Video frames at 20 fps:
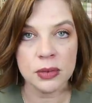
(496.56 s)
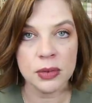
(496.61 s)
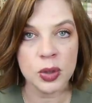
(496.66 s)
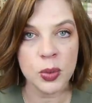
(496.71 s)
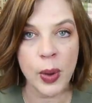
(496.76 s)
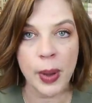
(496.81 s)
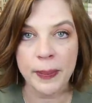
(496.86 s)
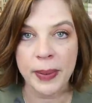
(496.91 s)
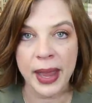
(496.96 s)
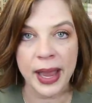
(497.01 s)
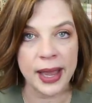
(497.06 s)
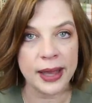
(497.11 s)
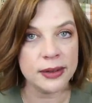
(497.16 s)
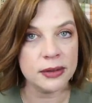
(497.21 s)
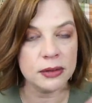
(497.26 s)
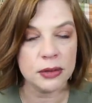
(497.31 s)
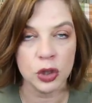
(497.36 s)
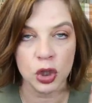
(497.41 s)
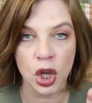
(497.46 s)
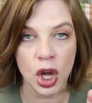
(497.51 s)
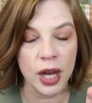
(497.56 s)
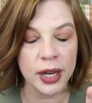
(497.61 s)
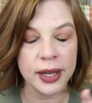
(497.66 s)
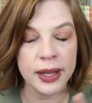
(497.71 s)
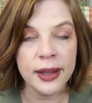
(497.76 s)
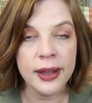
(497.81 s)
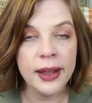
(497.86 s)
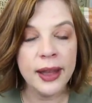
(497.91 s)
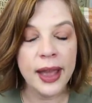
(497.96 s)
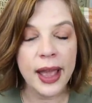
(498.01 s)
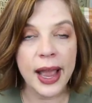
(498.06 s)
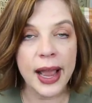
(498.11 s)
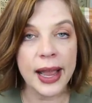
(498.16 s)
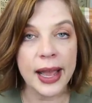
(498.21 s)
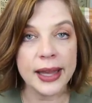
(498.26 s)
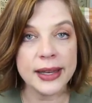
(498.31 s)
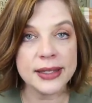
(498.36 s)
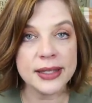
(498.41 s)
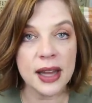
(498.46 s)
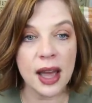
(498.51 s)
sweatpant look,
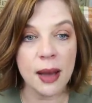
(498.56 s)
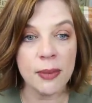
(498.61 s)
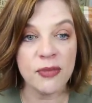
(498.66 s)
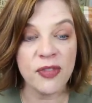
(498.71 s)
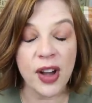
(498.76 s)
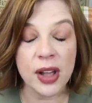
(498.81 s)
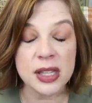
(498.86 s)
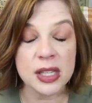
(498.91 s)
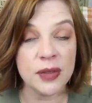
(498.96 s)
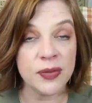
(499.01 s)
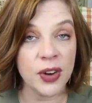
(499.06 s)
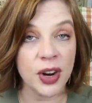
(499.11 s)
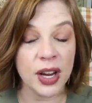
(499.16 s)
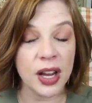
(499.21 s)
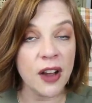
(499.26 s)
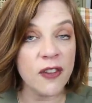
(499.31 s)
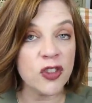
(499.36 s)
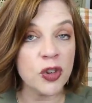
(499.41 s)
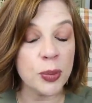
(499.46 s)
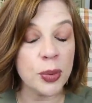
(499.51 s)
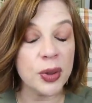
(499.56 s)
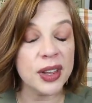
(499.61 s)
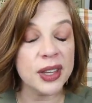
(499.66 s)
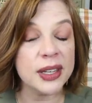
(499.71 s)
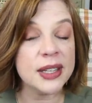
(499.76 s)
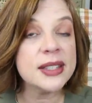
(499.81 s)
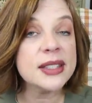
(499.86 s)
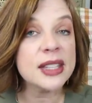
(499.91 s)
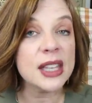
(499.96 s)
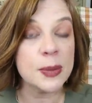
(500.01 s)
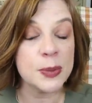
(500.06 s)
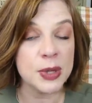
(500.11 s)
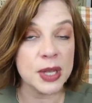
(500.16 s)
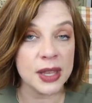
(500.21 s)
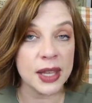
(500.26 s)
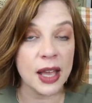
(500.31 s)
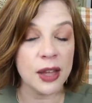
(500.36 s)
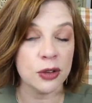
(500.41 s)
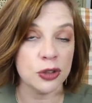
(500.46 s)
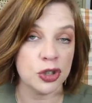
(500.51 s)
and um, finds them very comfortable, and he sleeps
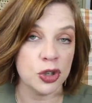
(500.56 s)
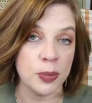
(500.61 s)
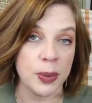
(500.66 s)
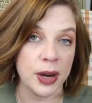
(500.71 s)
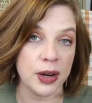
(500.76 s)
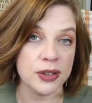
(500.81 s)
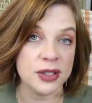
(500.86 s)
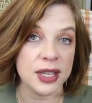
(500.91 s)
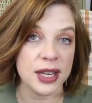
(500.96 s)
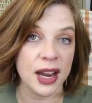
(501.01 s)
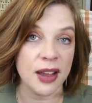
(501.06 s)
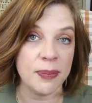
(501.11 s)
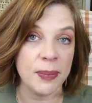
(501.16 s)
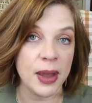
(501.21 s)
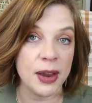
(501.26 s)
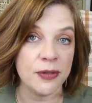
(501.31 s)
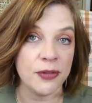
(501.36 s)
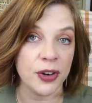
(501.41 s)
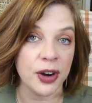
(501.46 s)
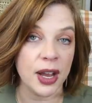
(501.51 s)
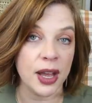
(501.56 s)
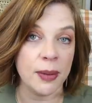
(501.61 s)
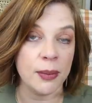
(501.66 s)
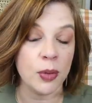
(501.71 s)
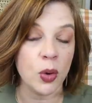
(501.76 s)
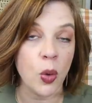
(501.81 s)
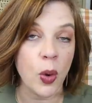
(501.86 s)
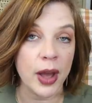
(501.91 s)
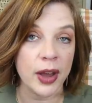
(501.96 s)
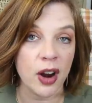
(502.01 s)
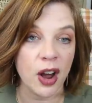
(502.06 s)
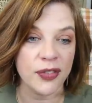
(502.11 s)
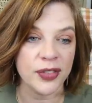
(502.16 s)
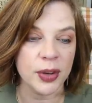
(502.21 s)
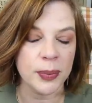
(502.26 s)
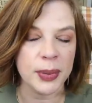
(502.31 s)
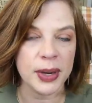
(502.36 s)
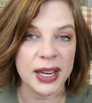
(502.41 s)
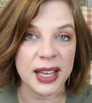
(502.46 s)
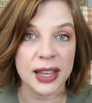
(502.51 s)
in the other two pairs that I've made for him quite
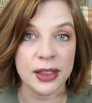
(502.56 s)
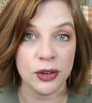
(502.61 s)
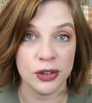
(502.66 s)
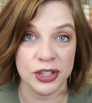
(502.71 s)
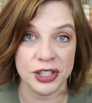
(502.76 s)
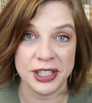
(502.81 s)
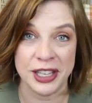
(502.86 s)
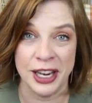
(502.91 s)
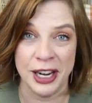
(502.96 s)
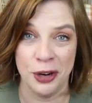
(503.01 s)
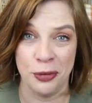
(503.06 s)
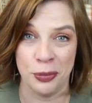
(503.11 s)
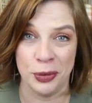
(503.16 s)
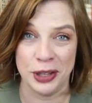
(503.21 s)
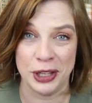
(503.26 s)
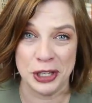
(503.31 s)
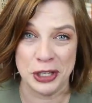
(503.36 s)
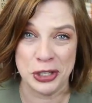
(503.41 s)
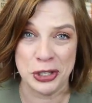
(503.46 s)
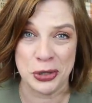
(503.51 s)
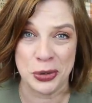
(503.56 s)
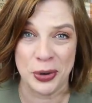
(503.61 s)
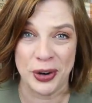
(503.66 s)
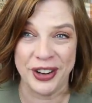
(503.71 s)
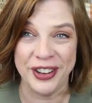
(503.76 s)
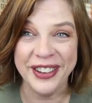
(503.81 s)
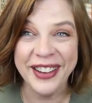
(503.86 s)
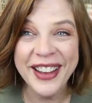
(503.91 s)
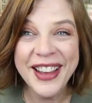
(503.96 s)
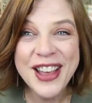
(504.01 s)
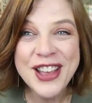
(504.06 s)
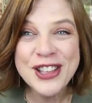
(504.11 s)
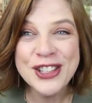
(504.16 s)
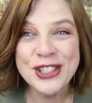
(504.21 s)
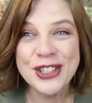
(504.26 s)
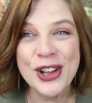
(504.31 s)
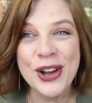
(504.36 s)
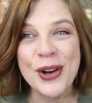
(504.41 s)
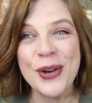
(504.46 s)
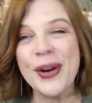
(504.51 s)
often, but again, they're just getting really short,
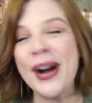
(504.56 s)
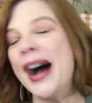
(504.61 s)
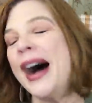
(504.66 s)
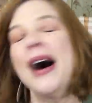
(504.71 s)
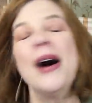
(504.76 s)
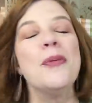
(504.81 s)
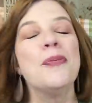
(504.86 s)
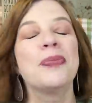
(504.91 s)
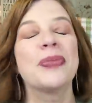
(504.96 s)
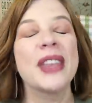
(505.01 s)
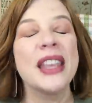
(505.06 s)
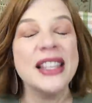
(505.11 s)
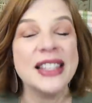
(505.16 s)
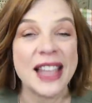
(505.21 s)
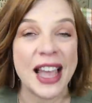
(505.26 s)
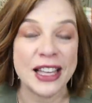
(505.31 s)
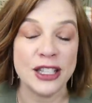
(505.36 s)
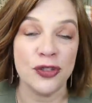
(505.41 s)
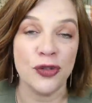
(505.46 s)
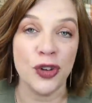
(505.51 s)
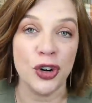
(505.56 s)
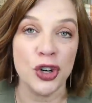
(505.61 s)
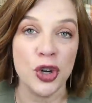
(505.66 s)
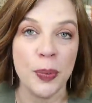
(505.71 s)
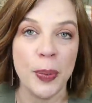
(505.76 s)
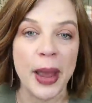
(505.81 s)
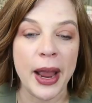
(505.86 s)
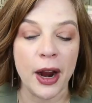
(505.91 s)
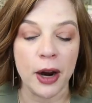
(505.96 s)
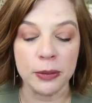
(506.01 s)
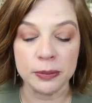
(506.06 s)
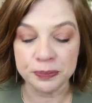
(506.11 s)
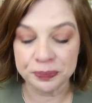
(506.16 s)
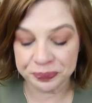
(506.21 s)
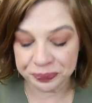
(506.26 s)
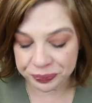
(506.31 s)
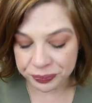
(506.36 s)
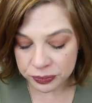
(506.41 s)
so um, he's asked for a new pair.